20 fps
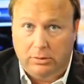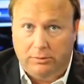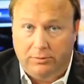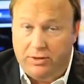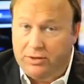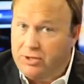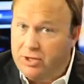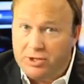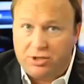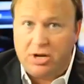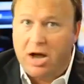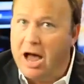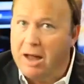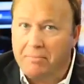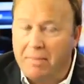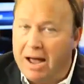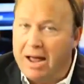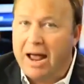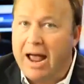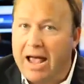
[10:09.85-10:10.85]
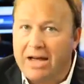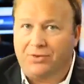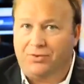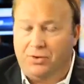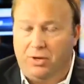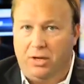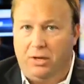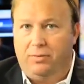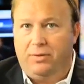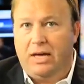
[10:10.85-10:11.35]
This is not by
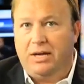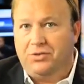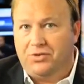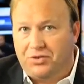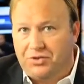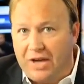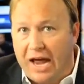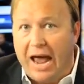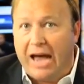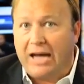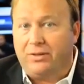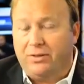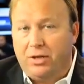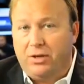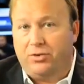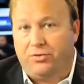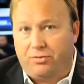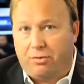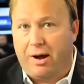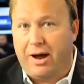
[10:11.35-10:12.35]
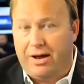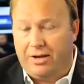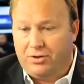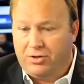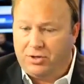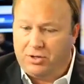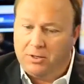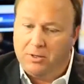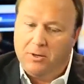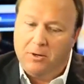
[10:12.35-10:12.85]
accident. They stack these
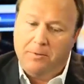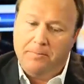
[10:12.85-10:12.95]
traits,